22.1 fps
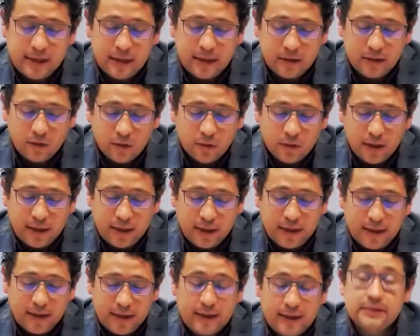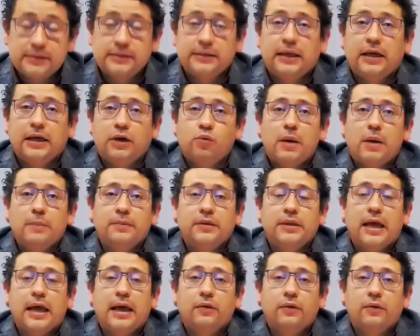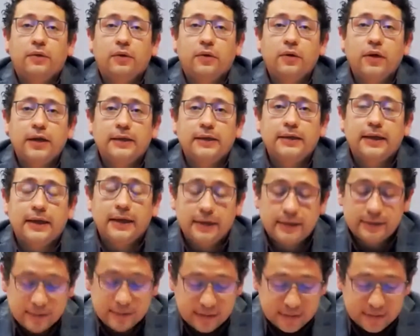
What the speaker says: especially to avoid that the state